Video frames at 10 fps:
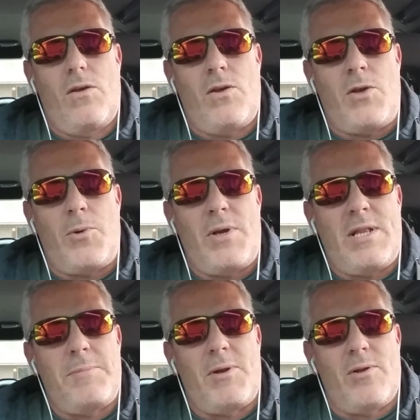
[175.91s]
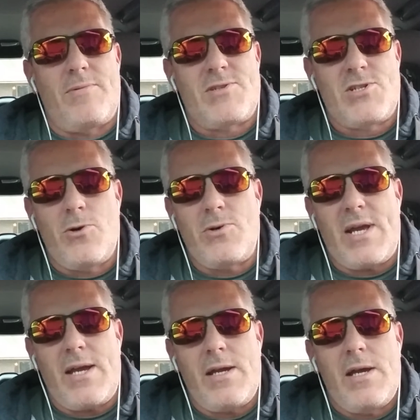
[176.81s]
you know, in the middle of the snow
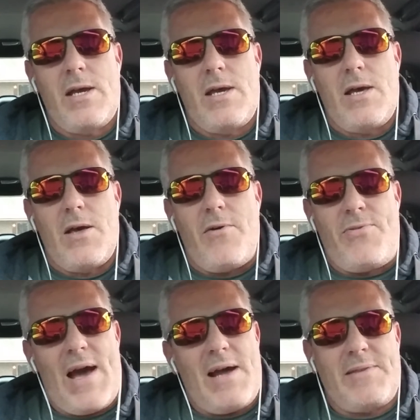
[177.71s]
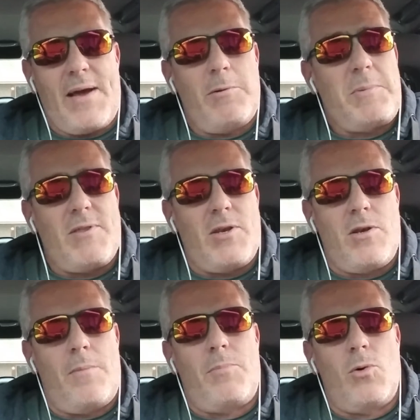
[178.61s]
day? That would be the
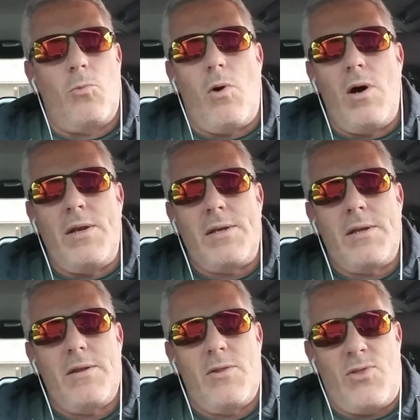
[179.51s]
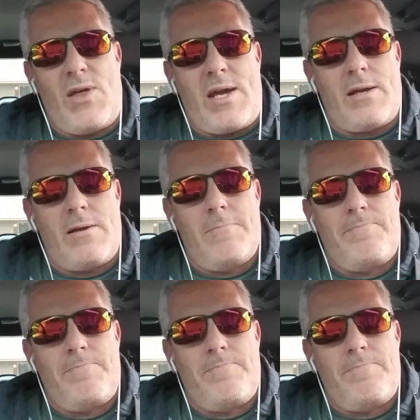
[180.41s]
number one thing.